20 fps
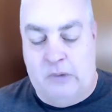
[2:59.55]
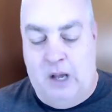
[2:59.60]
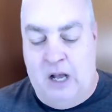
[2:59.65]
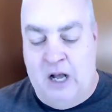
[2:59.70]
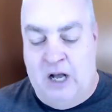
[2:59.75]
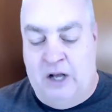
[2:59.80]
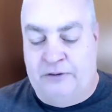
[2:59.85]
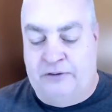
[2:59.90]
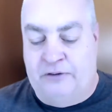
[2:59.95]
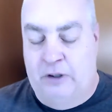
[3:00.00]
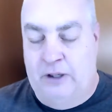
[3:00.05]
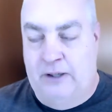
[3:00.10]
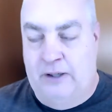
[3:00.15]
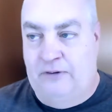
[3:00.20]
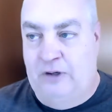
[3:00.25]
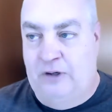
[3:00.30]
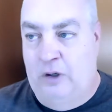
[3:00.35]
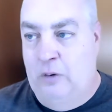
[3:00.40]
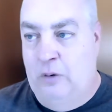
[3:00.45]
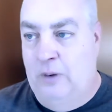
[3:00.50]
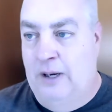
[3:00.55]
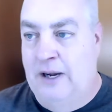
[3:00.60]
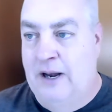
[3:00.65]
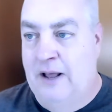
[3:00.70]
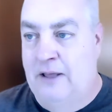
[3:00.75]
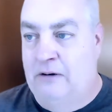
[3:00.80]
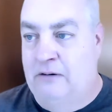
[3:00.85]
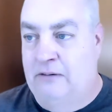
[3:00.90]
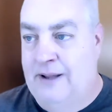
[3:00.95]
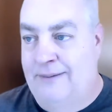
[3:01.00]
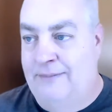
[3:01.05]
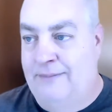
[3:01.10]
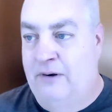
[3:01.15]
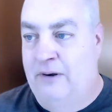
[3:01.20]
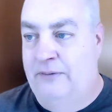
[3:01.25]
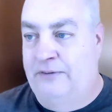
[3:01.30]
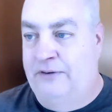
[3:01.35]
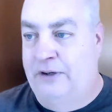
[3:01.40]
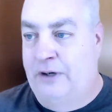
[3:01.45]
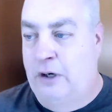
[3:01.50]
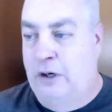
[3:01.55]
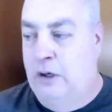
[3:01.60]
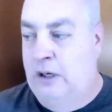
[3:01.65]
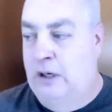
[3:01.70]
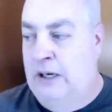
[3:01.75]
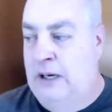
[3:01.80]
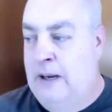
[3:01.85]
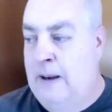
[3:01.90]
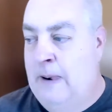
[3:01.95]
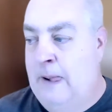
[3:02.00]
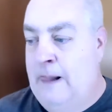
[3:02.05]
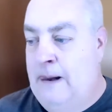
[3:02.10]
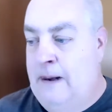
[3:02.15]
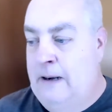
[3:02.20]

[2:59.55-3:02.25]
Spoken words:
also gives you another level of security.